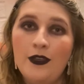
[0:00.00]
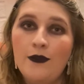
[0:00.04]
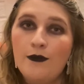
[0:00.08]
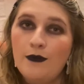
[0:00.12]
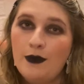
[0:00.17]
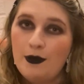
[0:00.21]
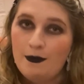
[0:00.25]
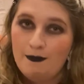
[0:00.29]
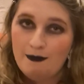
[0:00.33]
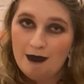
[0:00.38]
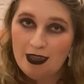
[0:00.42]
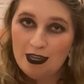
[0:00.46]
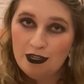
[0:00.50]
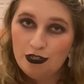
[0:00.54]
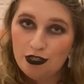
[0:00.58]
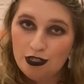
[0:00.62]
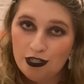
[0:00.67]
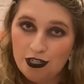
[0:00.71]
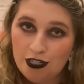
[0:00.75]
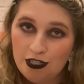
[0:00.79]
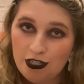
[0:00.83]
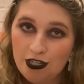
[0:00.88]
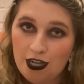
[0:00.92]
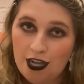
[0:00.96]
But make sure
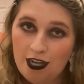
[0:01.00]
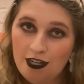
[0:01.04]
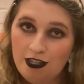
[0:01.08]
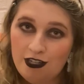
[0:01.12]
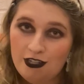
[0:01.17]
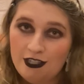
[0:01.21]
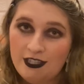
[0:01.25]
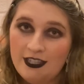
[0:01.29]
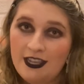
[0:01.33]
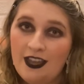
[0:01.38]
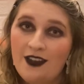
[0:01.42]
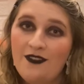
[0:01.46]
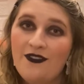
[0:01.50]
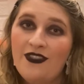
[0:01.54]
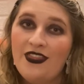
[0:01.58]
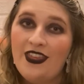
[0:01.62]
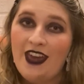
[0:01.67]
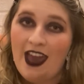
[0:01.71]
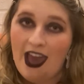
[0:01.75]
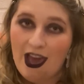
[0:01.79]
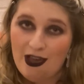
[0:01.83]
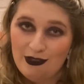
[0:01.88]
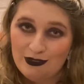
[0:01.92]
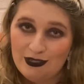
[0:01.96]
to charge yourself
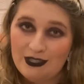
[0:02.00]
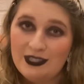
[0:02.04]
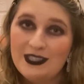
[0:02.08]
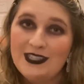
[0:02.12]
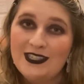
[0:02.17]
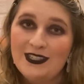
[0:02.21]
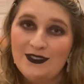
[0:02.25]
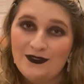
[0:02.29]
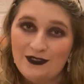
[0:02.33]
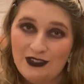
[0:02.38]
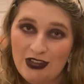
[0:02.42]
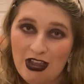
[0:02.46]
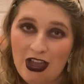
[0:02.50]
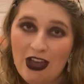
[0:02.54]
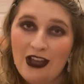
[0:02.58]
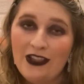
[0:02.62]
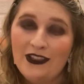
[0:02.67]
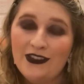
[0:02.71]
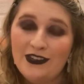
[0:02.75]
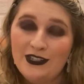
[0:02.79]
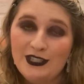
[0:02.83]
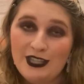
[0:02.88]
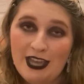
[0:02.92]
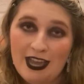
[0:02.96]
thousands of
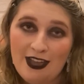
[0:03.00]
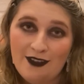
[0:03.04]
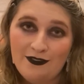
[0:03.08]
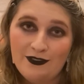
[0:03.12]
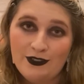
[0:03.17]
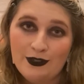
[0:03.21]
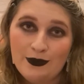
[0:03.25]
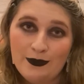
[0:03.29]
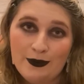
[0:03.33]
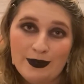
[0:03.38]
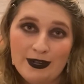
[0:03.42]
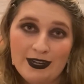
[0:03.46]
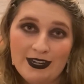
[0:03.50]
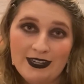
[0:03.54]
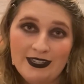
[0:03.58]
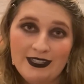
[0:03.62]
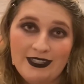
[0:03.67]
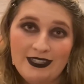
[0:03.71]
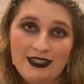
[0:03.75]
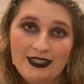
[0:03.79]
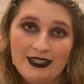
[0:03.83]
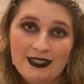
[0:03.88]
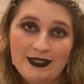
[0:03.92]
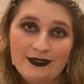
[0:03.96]
dollars
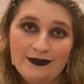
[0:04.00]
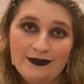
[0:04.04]
afterwards.